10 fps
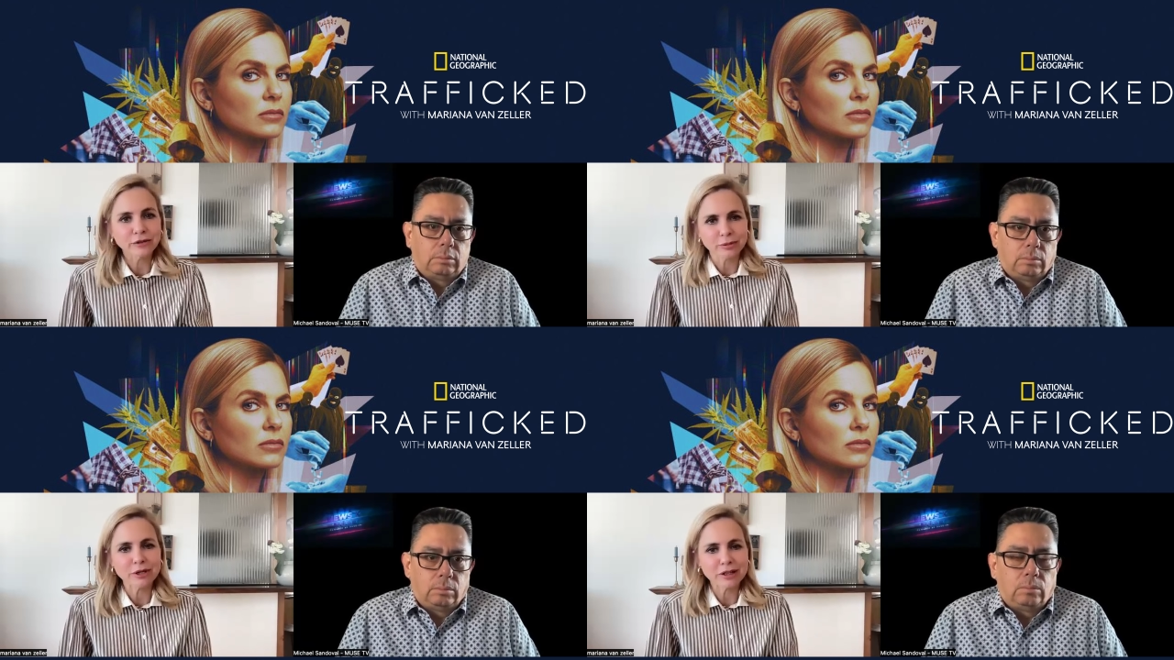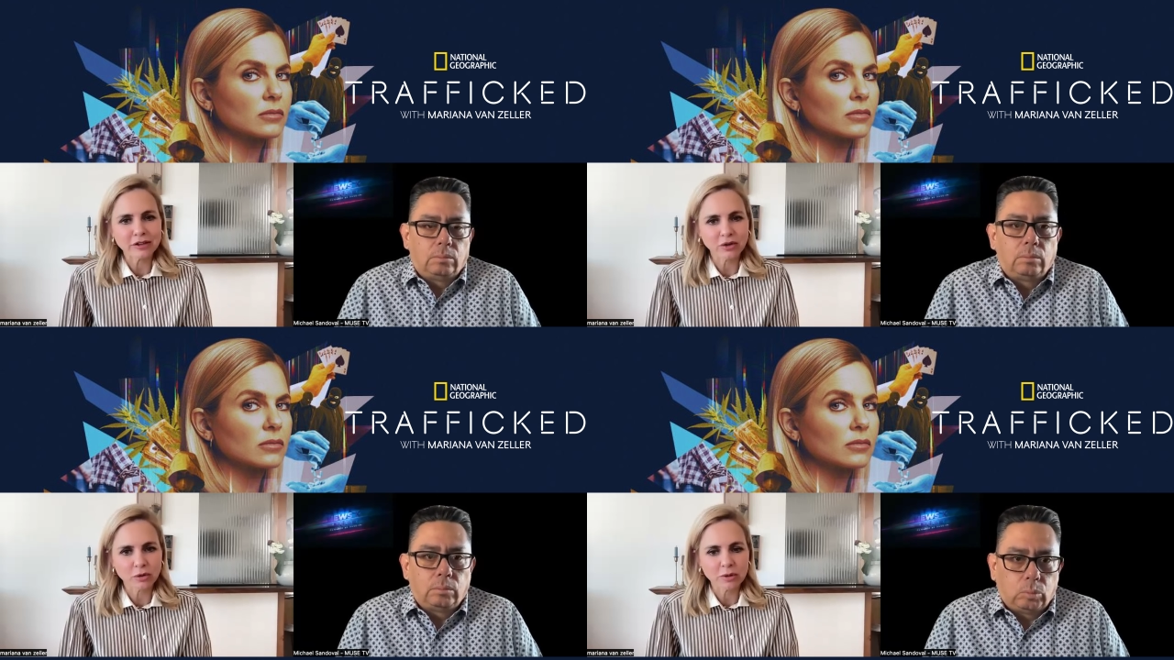Speaker 1: of somebody
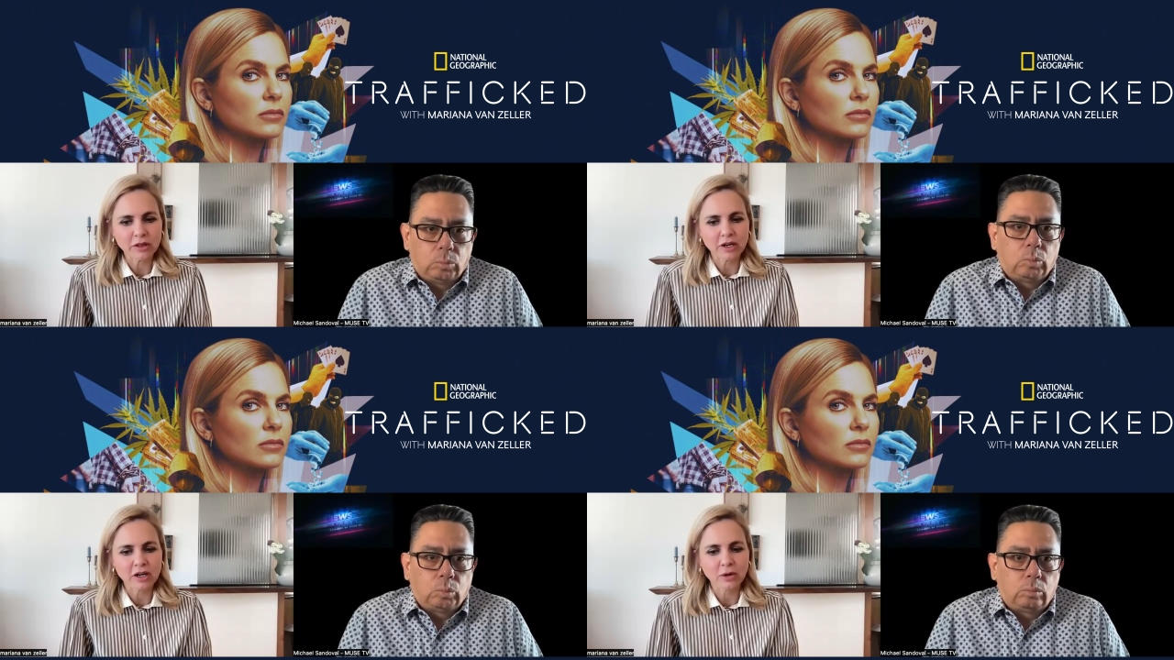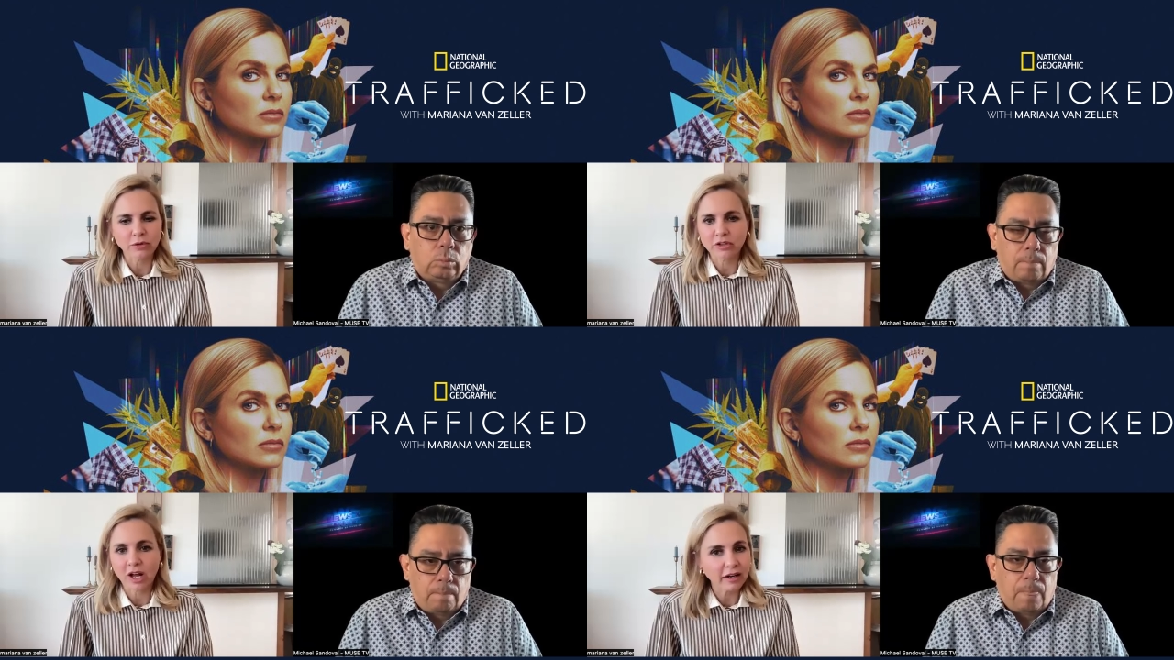that took me there. I
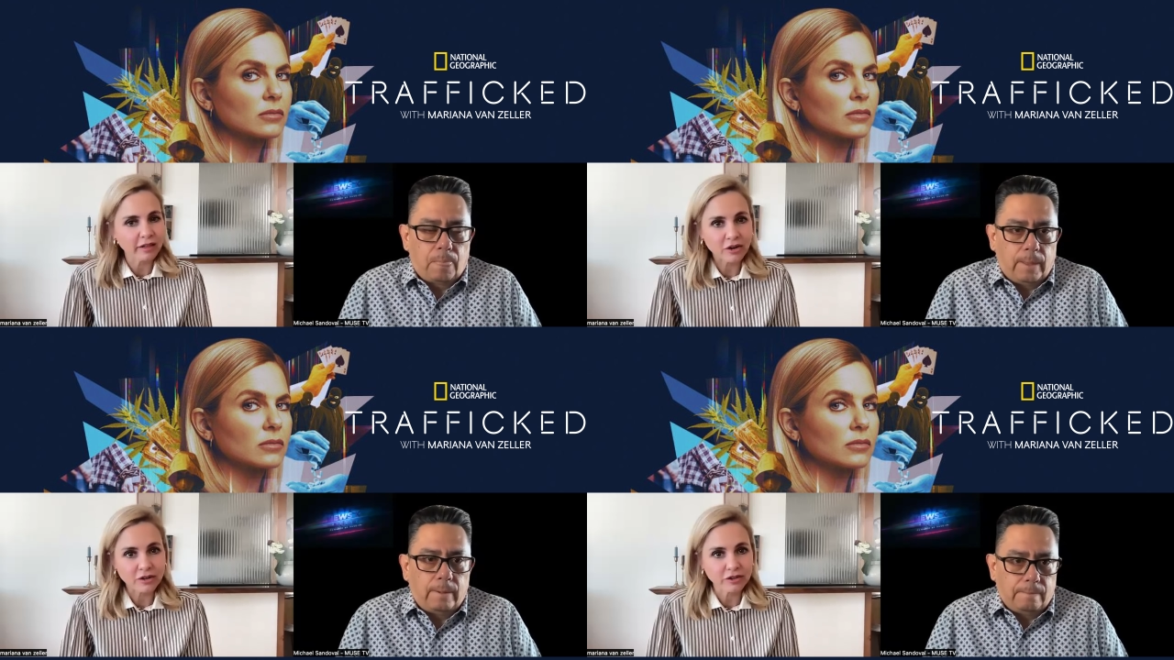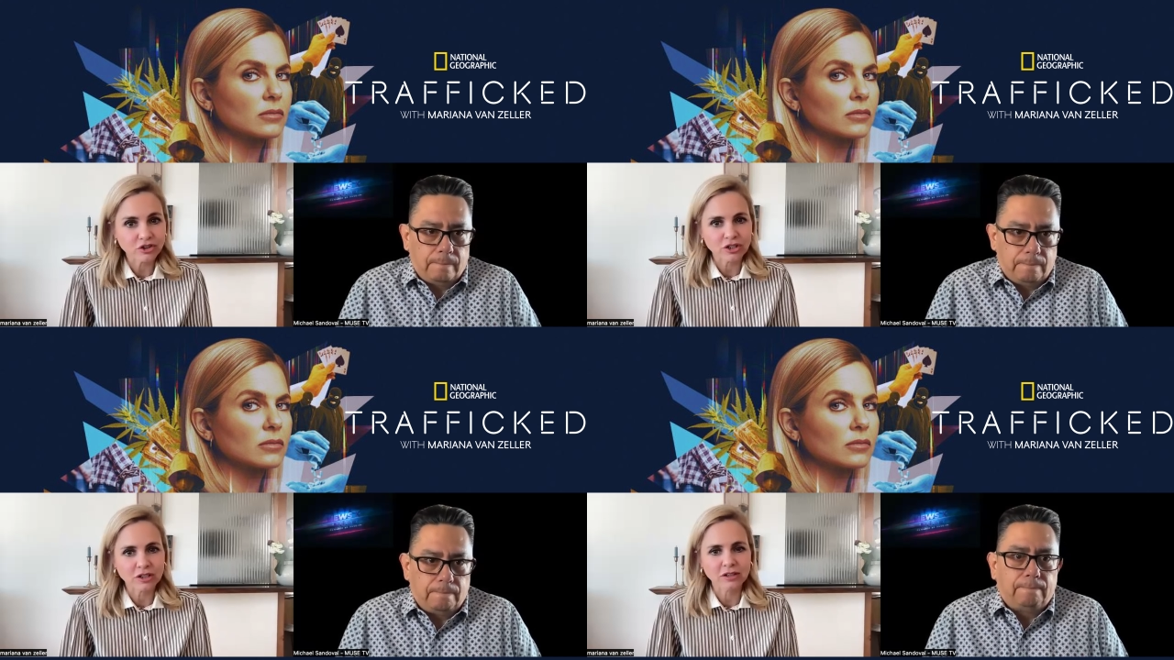was not there as a
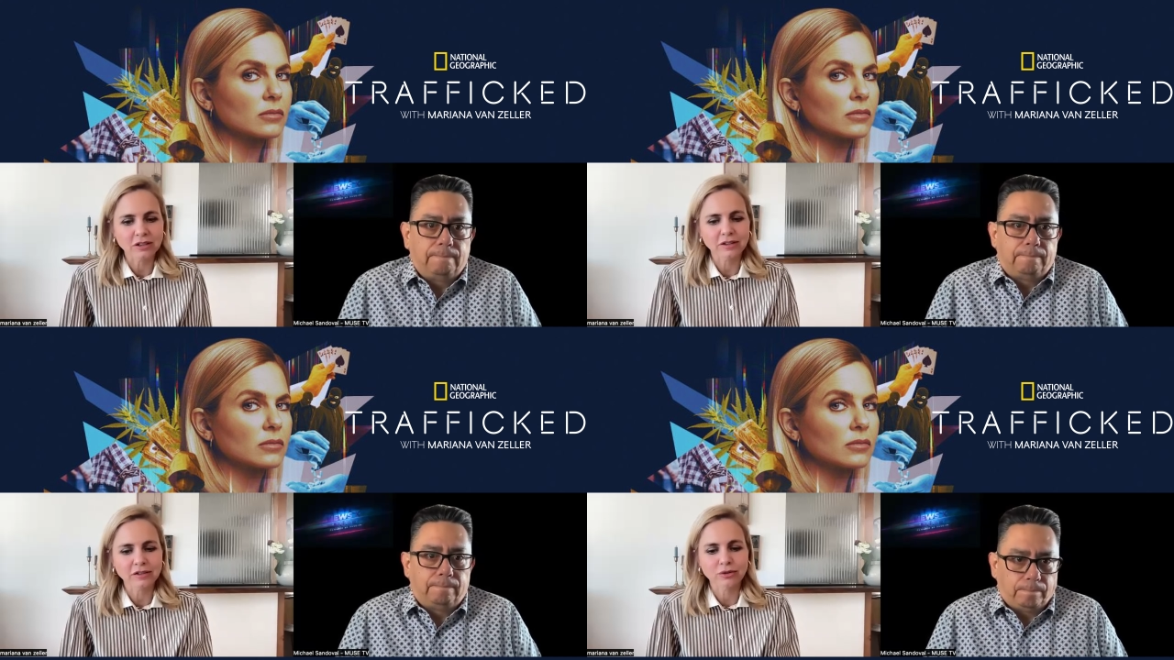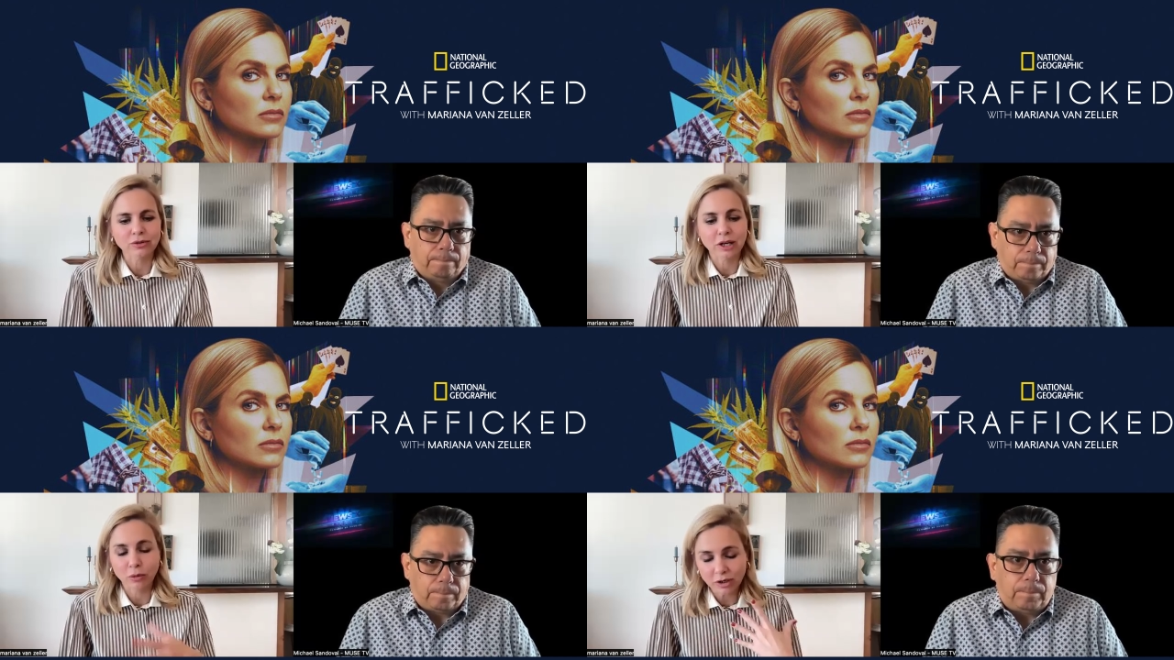journalist,
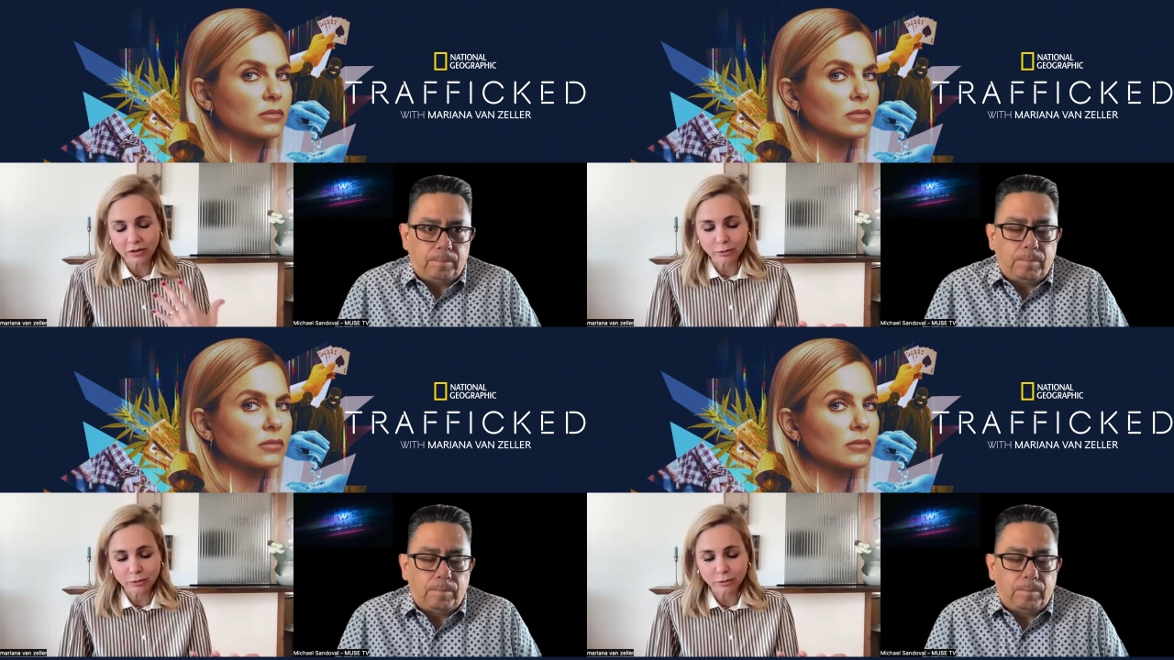or I was,